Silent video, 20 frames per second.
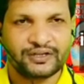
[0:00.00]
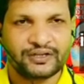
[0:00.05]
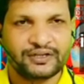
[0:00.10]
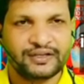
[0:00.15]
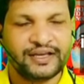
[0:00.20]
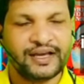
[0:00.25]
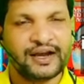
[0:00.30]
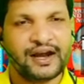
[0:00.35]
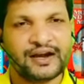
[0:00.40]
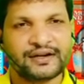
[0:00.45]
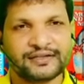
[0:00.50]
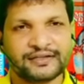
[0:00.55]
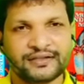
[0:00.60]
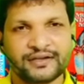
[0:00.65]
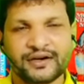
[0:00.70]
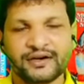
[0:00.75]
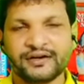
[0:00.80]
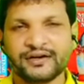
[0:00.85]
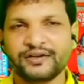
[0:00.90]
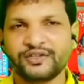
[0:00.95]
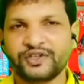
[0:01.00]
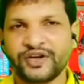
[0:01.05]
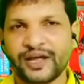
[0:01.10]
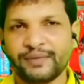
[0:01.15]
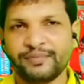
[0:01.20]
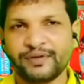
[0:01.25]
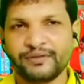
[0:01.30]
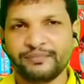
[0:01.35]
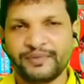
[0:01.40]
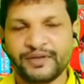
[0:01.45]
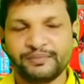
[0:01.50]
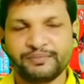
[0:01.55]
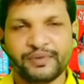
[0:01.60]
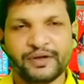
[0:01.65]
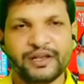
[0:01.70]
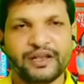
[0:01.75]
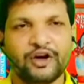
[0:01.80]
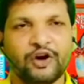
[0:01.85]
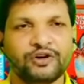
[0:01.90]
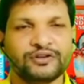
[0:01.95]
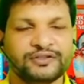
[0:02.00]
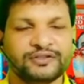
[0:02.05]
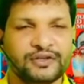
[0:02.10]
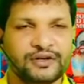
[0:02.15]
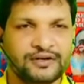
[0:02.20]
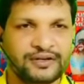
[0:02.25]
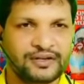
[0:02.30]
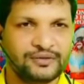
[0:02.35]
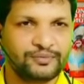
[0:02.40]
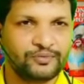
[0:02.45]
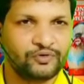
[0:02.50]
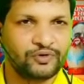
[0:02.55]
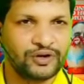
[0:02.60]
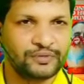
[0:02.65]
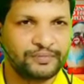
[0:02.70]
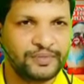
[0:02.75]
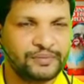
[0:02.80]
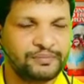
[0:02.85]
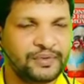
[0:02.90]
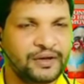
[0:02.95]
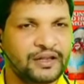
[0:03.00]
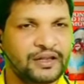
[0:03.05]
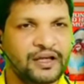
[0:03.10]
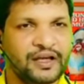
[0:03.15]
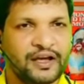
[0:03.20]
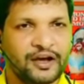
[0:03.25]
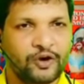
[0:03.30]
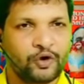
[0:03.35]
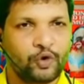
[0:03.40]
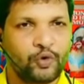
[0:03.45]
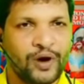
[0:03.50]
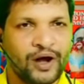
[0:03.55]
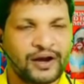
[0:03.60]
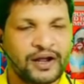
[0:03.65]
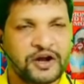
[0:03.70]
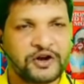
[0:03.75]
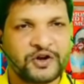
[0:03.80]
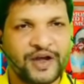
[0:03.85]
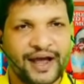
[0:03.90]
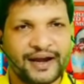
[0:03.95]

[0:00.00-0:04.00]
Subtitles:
There are certain tribal people or certain poor people who are